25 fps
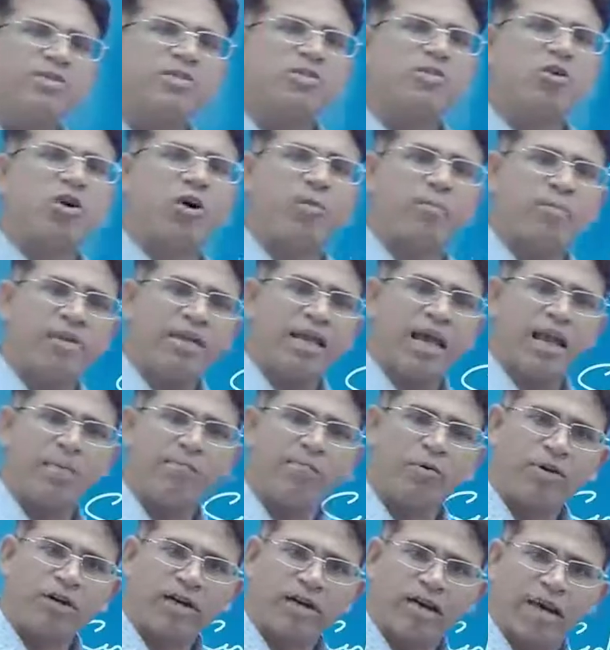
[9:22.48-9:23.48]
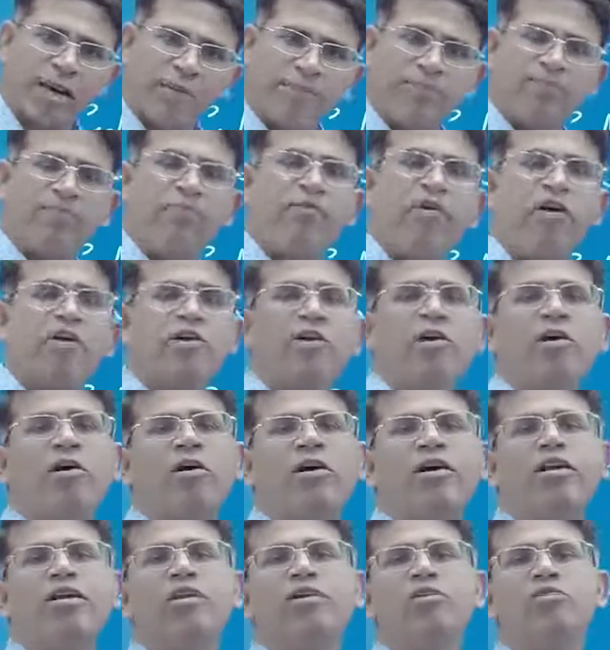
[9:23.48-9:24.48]
copy. I'll put it up for
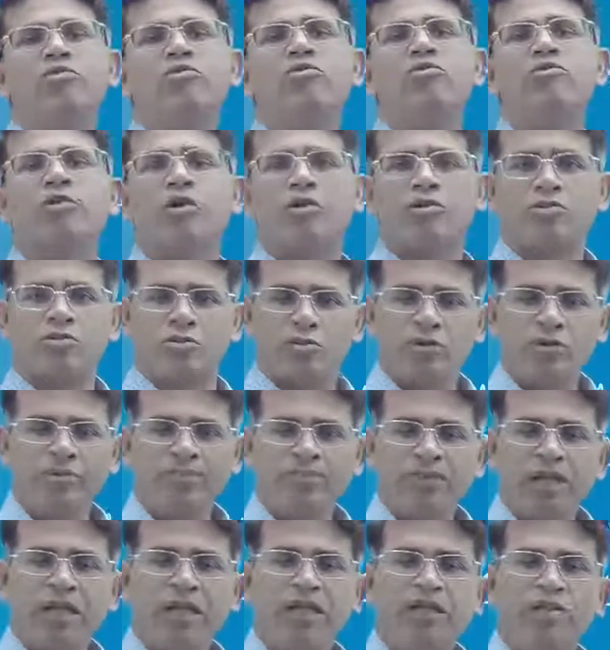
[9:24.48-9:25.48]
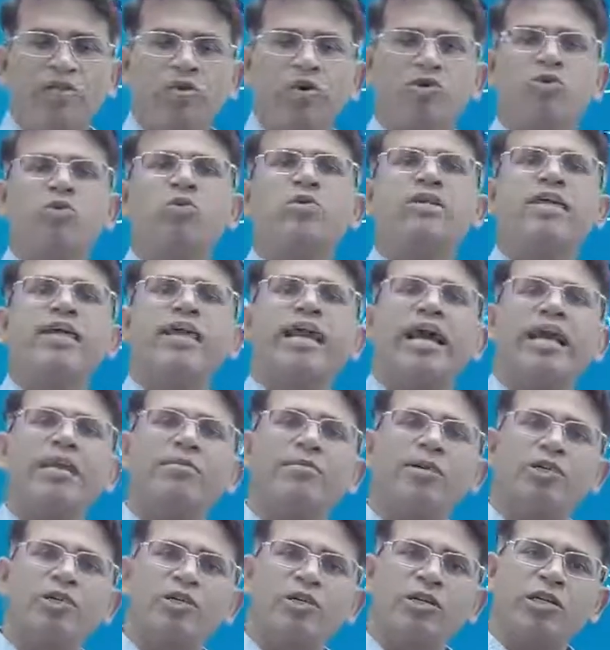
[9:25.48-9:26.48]
your use also. Those who take
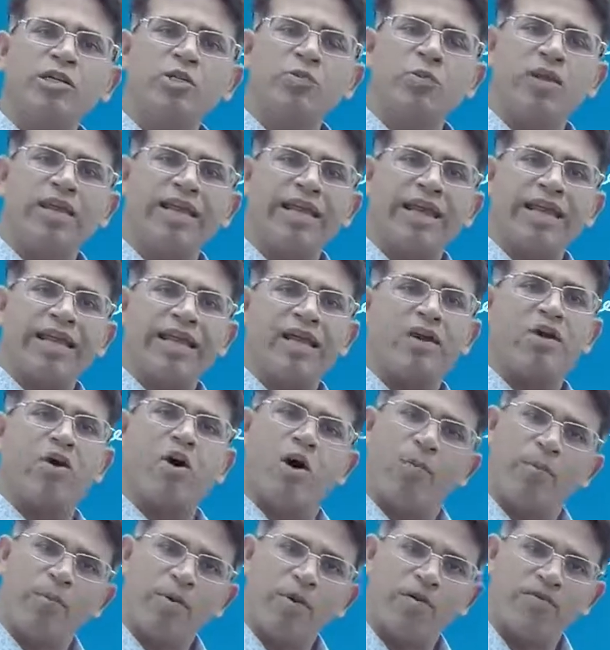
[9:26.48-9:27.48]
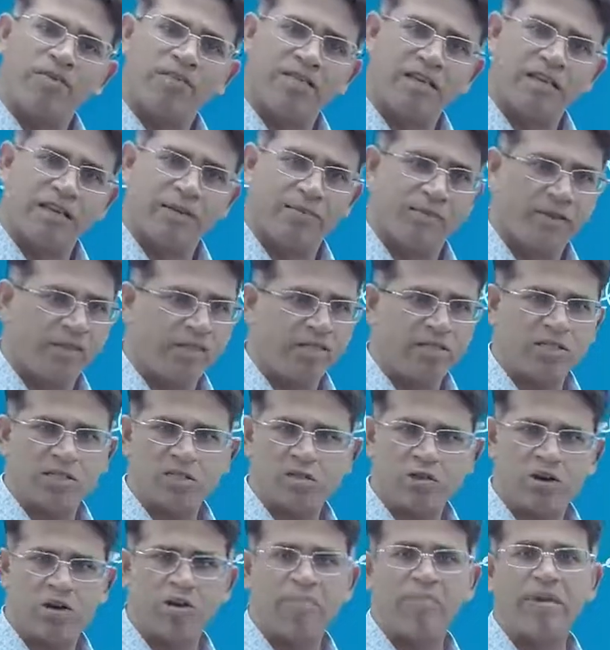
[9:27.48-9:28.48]
admissions will get a copy of the syllabus. It's
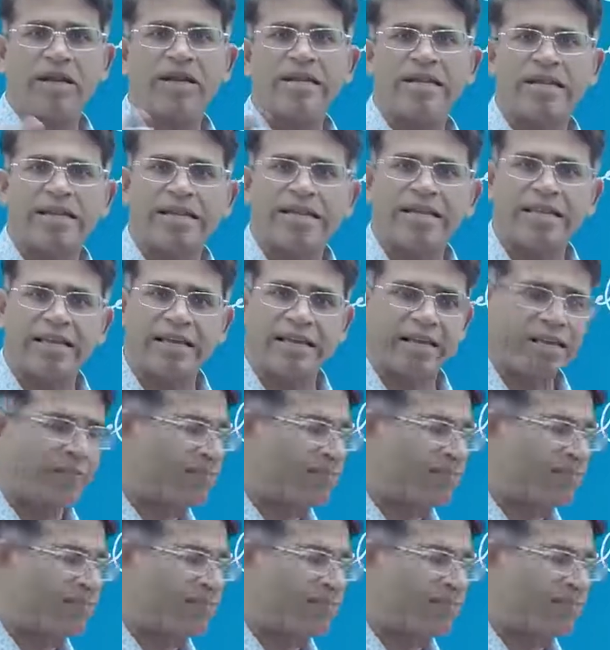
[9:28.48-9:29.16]
not a big deal there.